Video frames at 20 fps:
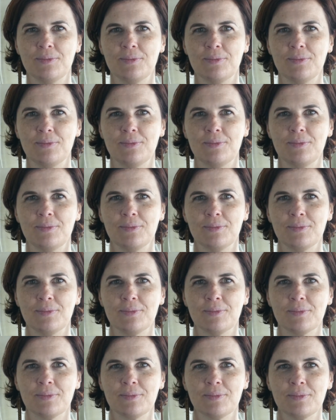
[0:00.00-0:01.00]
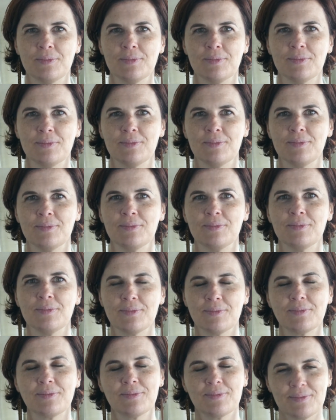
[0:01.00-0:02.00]
Māori ora, thank you so
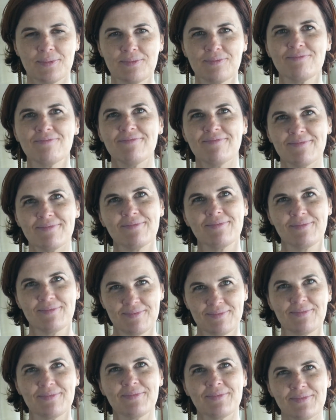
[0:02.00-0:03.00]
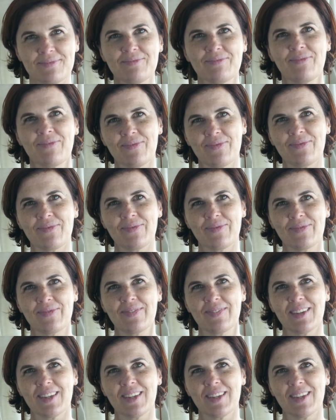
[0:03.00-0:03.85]
much for your time this afternoon.